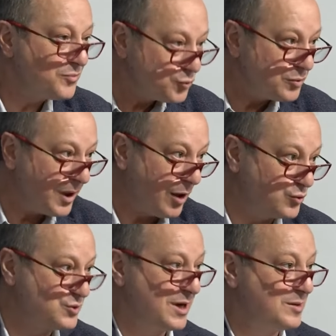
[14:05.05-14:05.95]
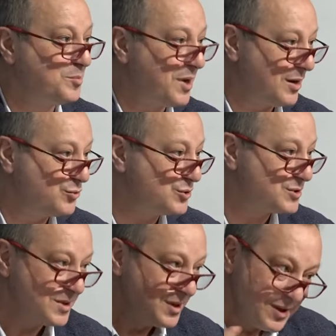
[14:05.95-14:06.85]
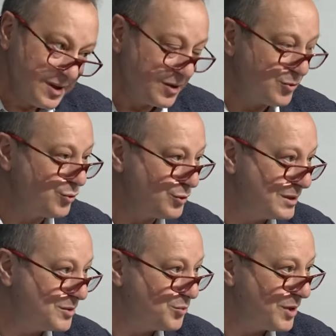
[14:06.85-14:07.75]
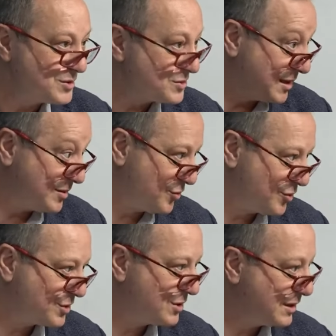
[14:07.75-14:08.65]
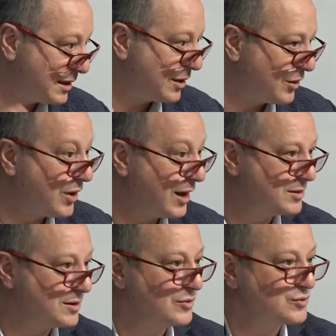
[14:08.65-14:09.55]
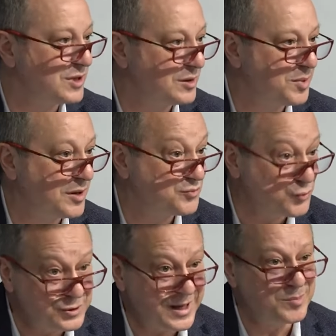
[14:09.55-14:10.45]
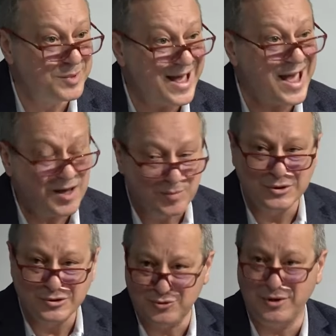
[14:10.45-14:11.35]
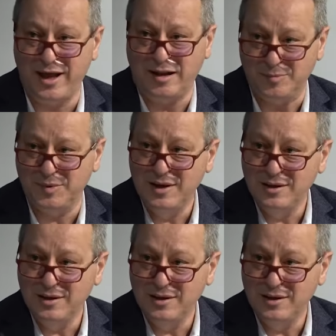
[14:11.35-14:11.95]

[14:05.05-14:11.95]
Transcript: would outside powers, including the West and Turkey and other outside powers, would they be able to help